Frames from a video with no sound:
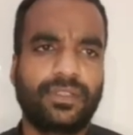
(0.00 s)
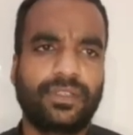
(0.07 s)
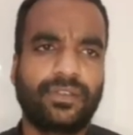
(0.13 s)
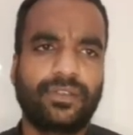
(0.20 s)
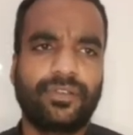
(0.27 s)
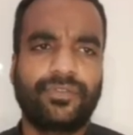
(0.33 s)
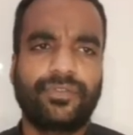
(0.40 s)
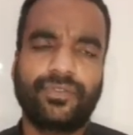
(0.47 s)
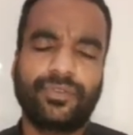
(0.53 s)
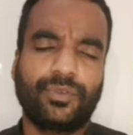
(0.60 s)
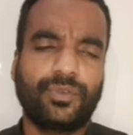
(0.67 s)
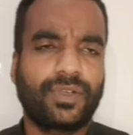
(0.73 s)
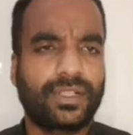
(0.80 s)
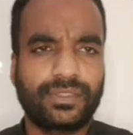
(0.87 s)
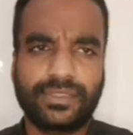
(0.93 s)
If you
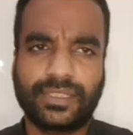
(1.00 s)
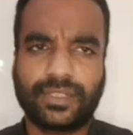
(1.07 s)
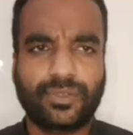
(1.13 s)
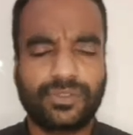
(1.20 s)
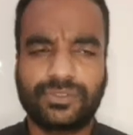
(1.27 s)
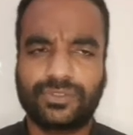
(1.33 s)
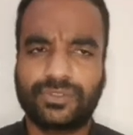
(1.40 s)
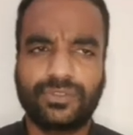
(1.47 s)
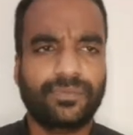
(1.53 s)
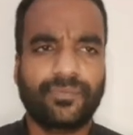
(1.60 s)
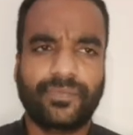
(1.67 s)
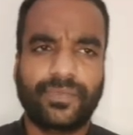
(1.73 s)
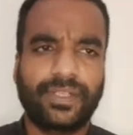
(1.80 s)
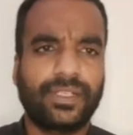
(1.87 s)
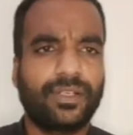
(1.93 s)
want to check also,
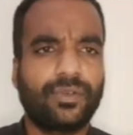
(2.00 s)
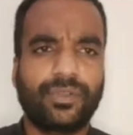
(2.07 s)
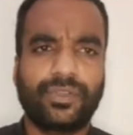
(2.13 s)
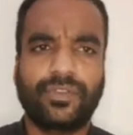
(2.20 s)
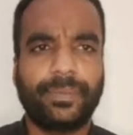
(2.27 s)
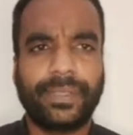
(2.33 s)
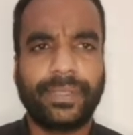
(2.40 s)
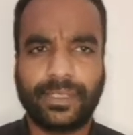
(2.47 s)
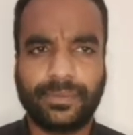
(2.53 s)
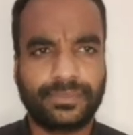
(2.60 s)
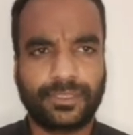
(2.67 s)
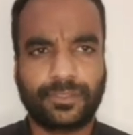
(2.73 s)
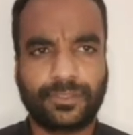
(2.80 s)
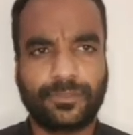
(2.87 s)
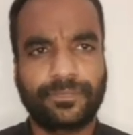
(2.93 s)
anyhow it will become
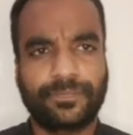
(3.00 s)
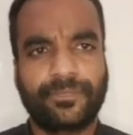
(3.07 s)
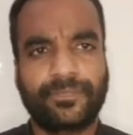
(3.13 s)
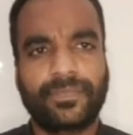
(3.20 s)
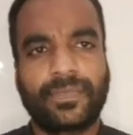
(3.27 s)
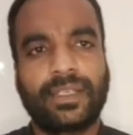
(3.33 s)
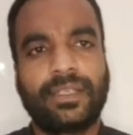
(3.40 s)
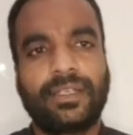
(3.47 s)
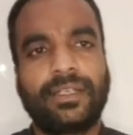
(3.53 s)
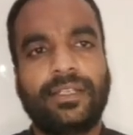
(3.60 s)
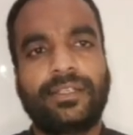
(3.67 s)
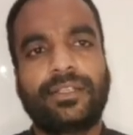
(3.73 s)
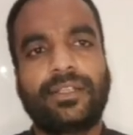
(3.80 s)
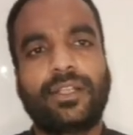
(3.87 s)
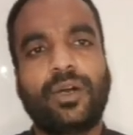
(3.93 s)
0.
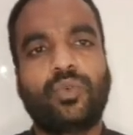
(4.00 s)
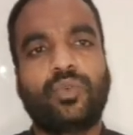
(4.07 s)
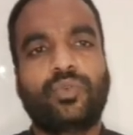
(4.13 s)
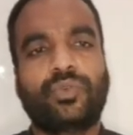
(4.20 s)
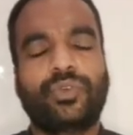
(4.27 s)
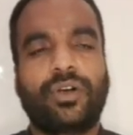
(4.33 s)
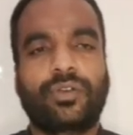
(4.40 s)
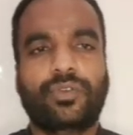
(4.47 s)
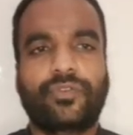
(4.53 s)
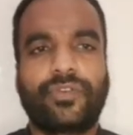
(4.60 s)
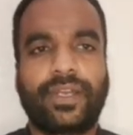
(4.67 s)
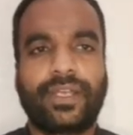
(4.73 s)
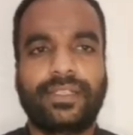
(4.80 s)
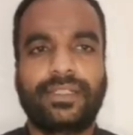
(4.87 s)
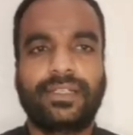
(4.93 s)
Now you have to
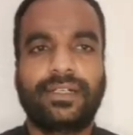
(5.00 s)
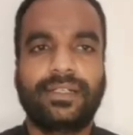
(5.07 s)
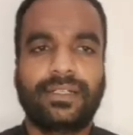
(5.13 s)
find the